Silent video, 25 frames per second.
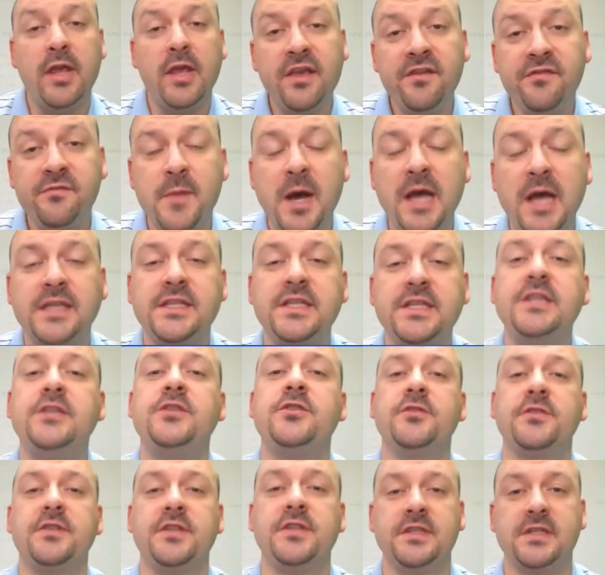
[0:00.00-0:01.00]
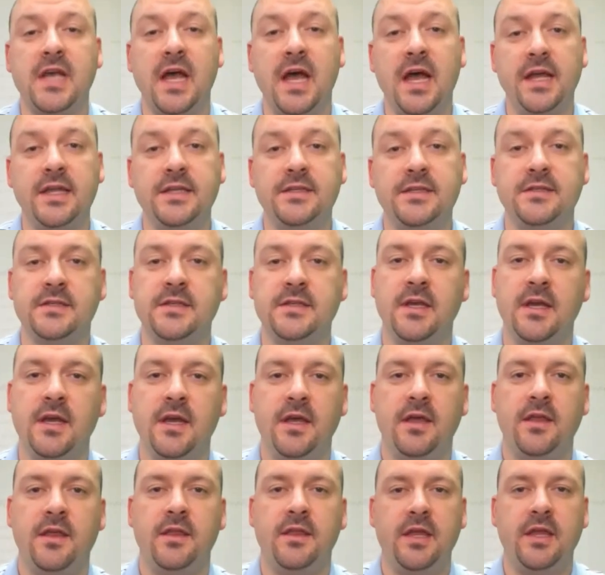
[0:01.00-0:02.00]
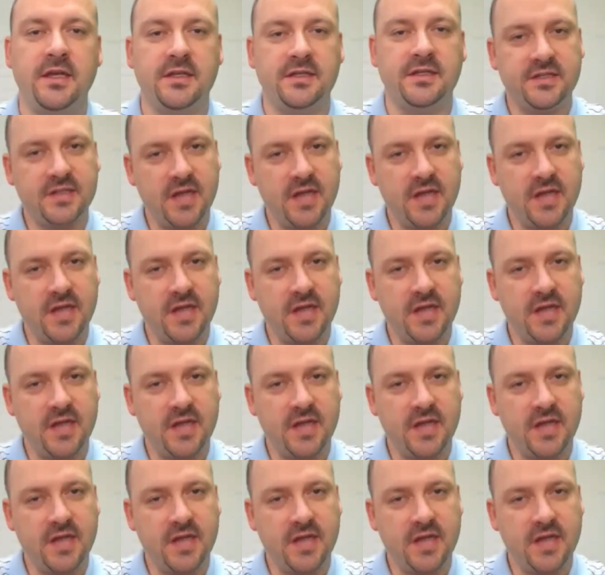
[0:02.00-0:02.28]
if my teacher decides that it's